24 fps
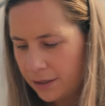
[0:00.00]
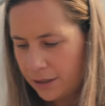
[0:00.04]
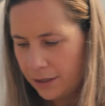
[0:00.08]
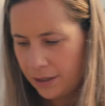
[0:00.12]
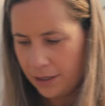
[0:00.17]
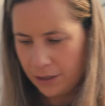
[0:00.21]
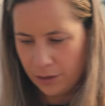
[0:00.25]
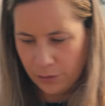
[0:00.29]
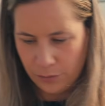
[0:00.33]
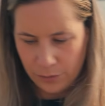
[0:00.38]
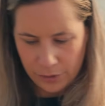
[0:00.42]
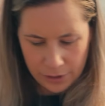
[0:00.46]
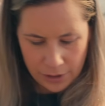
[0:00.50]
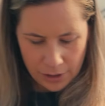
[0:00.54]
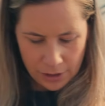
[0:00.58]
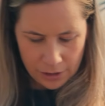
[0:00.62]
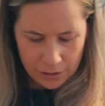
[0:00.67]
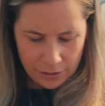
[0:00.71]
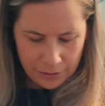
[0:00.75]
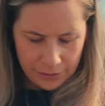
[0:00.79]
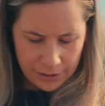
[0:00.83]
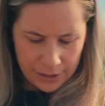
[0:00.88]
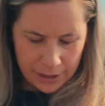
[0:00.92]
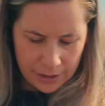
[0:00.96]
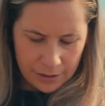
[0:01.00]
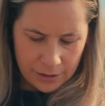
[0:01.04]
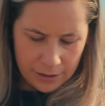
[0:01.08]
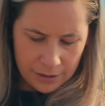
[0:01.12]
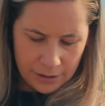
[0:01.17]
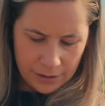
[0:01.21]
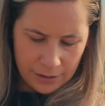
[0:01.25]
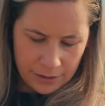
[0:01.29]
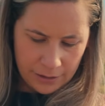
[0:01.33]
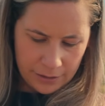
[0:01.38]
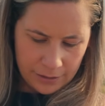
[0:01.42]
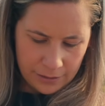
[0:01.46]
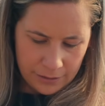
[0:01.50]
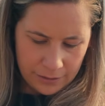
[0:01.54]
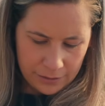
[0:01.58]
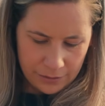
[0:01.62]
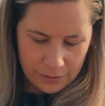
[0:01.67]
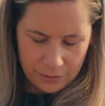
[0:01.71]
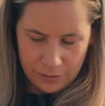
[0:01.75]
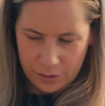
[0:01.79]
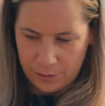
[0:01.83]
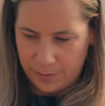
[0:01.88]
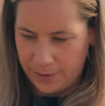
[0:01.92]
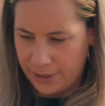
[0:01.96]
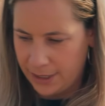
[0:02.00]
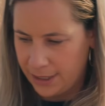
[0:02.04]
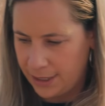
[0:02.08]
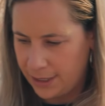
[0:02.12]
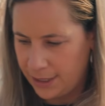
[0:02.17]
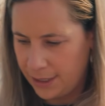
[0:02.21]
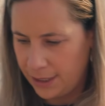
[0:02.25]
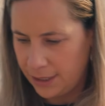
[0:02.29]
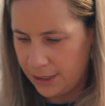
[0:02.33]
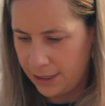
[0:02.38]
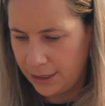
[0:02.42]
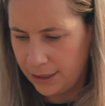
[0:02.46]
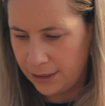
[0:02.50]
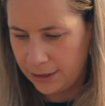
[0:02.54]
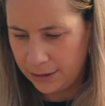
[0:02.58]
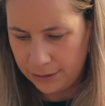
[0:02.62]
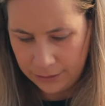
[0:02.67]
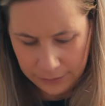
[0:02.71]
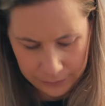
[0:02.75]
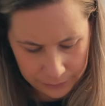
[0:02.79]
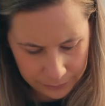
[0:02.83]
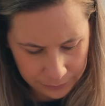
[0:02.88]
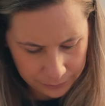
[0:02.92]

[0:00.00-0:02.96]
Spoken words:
I know what colour they are. They're going to be stunning.